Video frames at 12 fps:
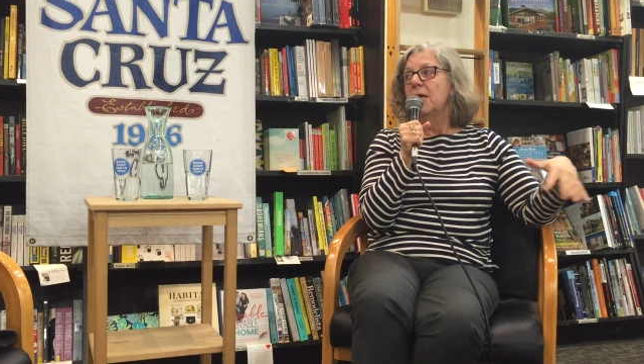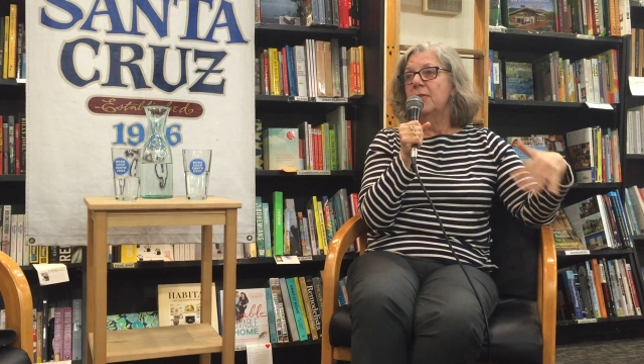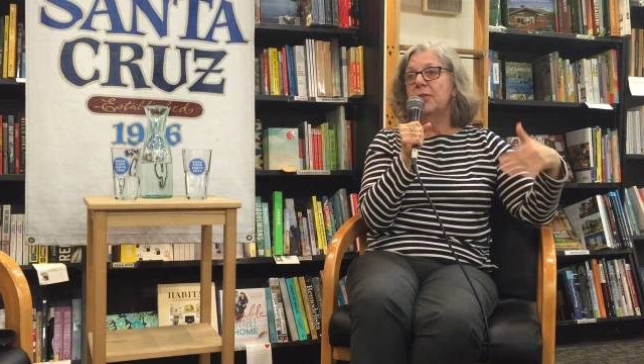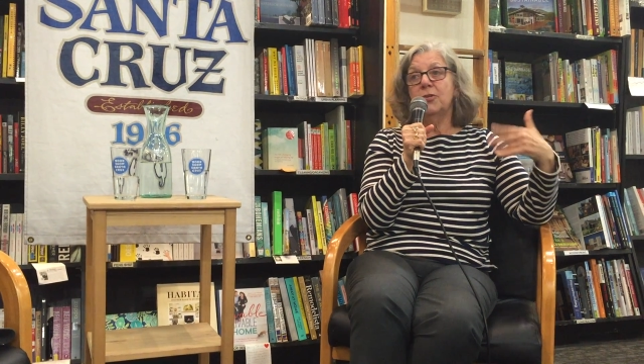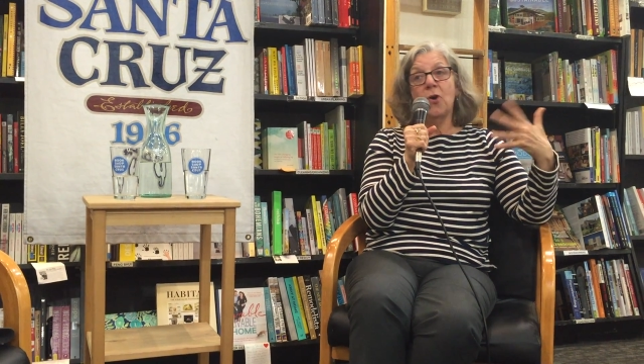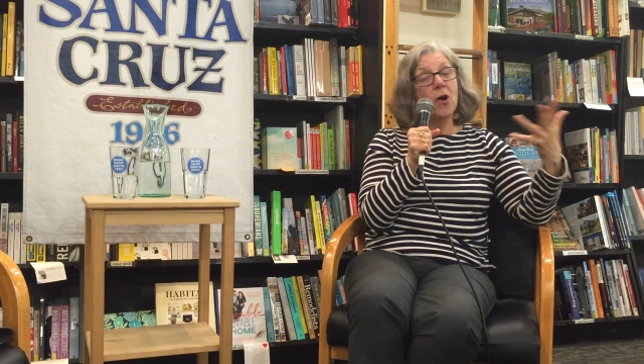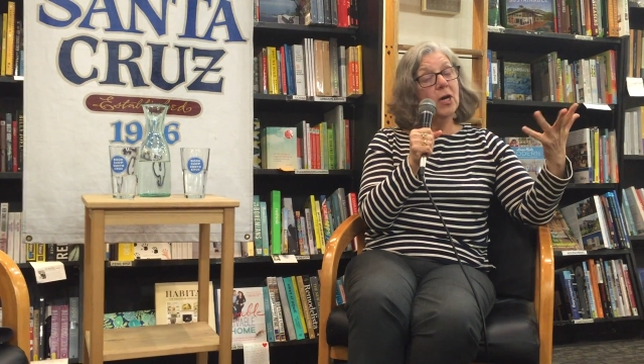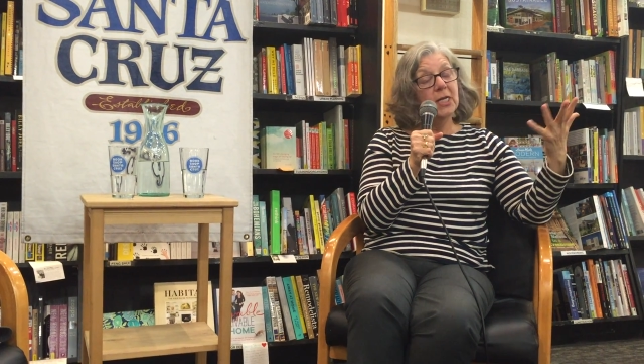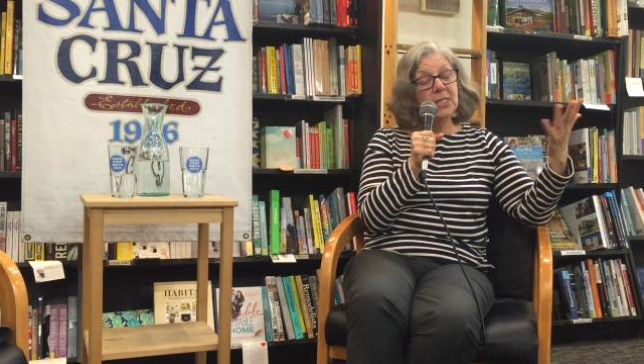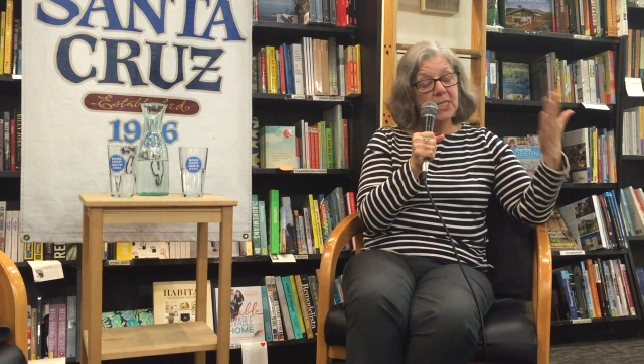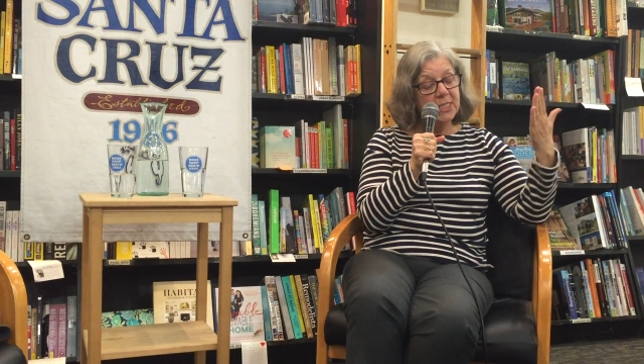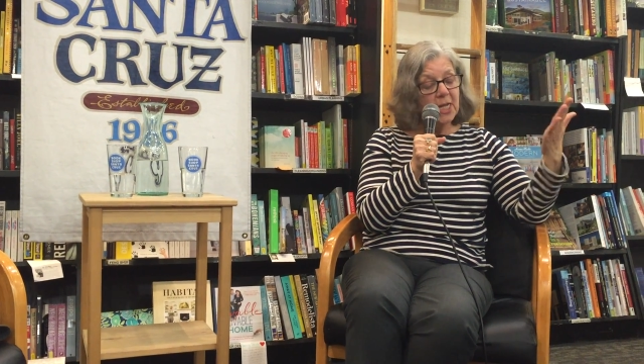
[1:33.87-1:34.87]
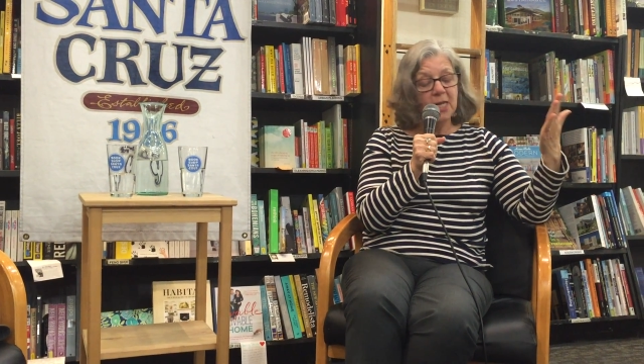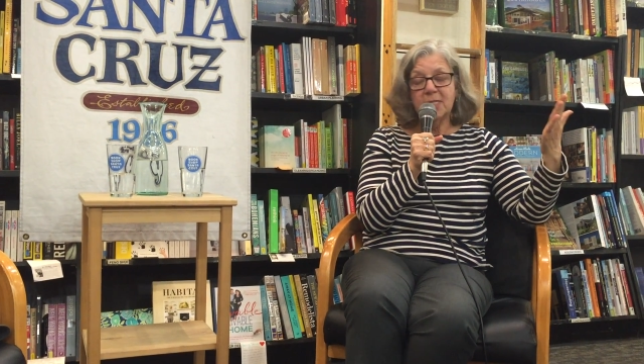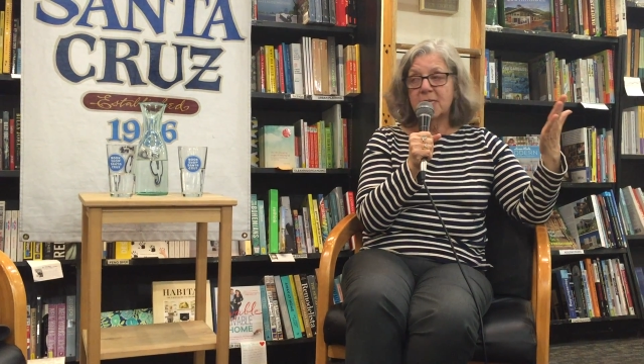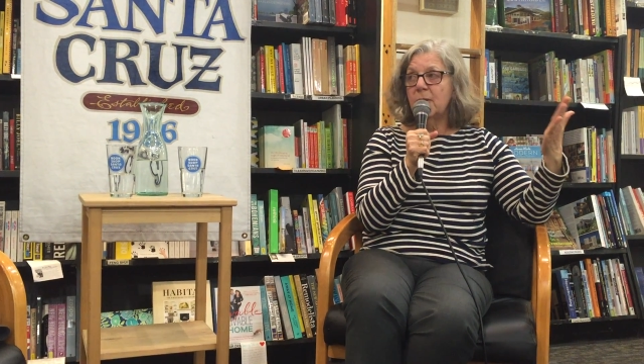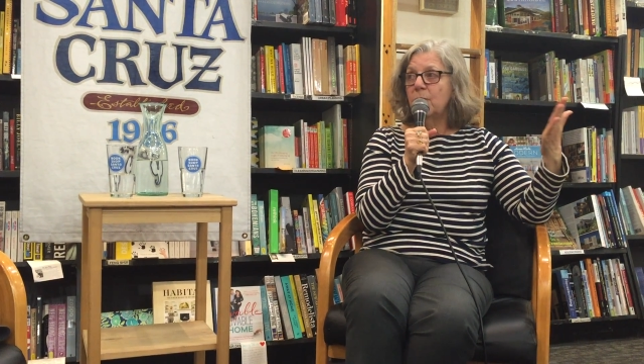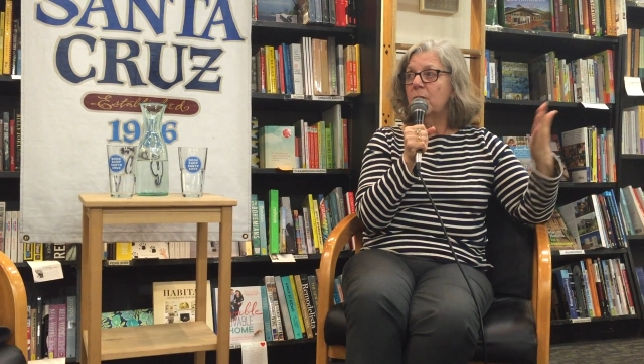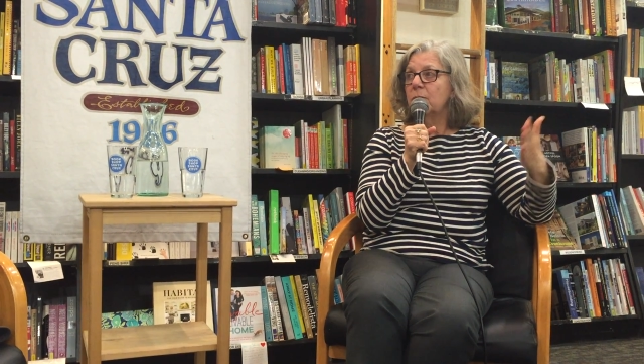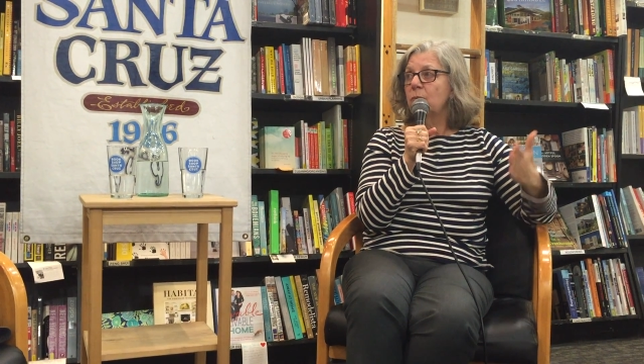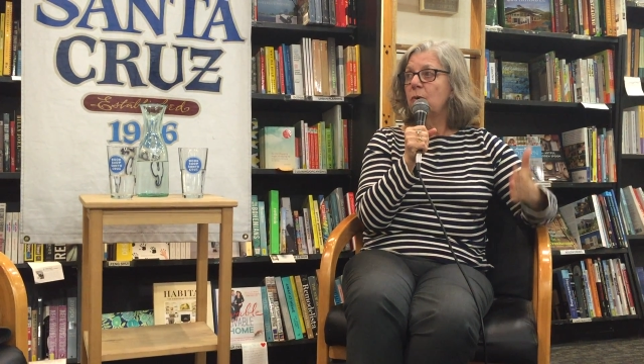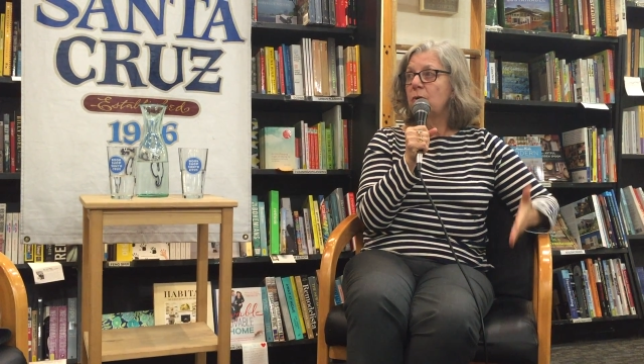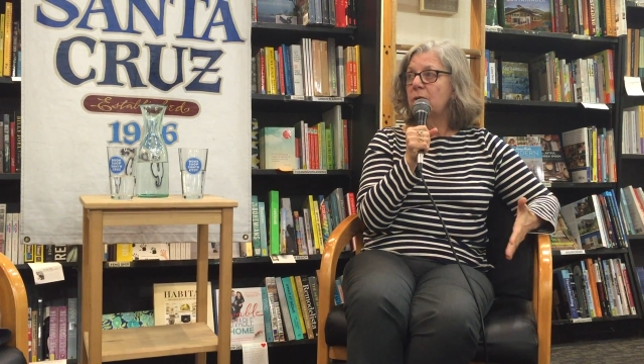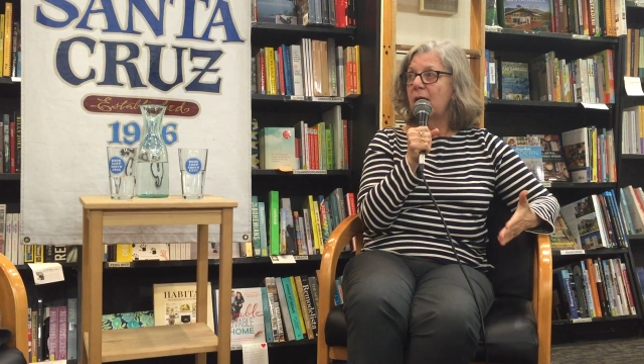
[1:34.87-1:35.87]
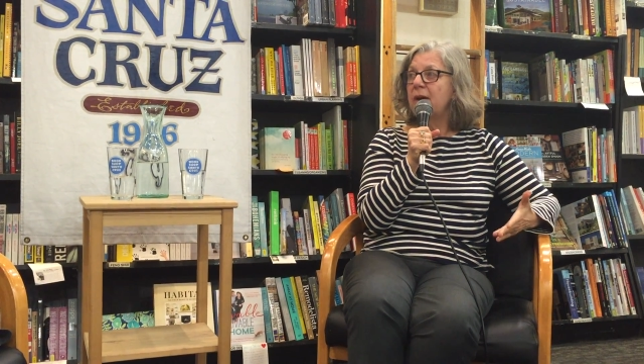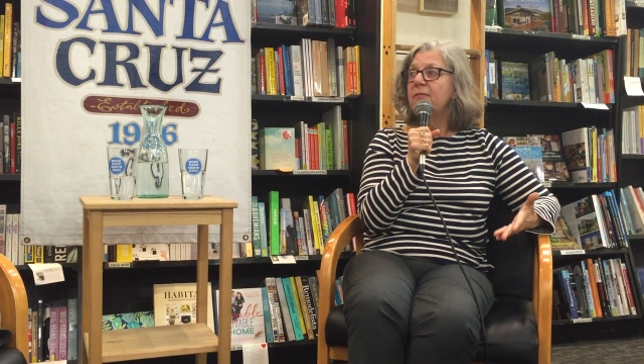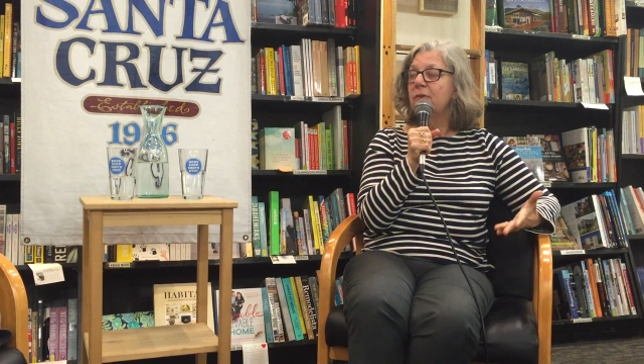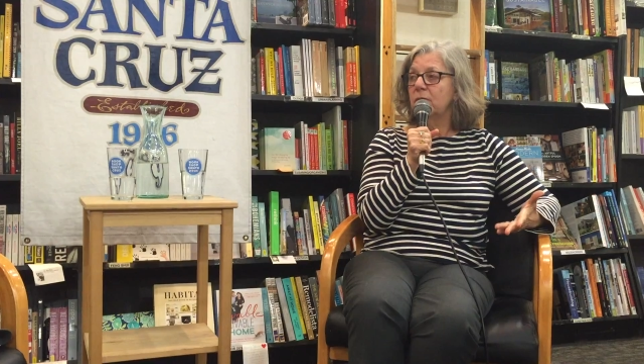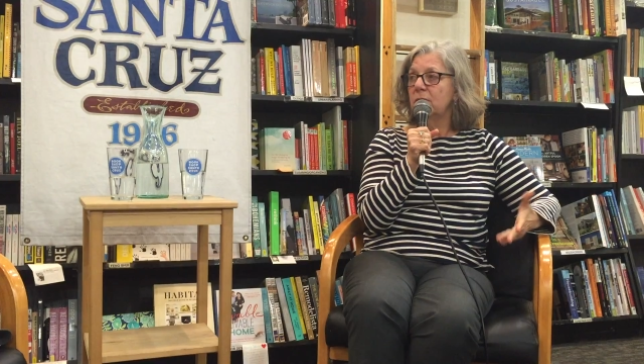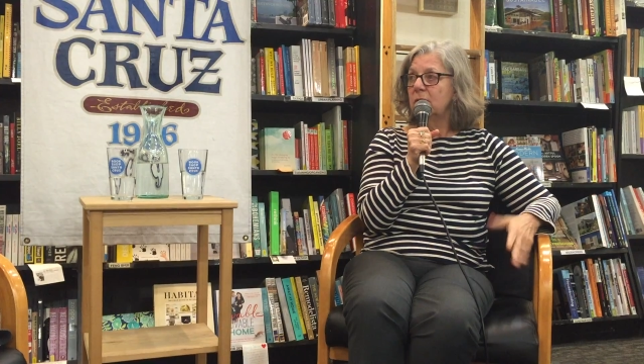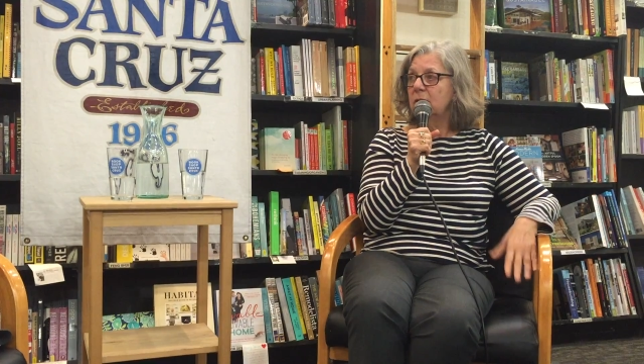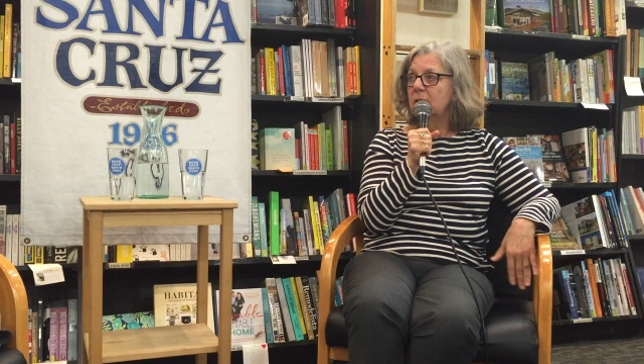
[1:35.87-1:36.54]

the dog does not say one word ever.